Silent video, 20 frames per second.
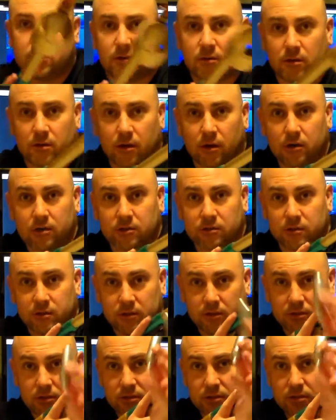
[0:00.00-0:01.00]

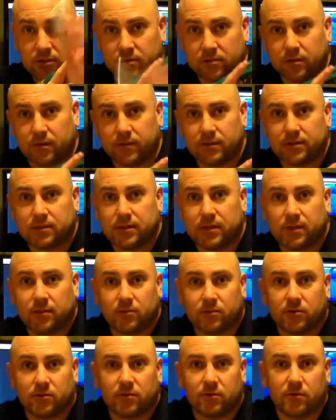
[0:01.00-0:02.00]
Cartridge, it's on the
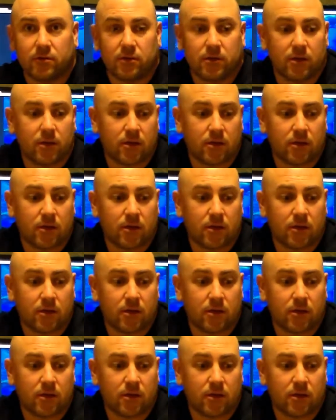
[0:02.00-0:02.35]
table.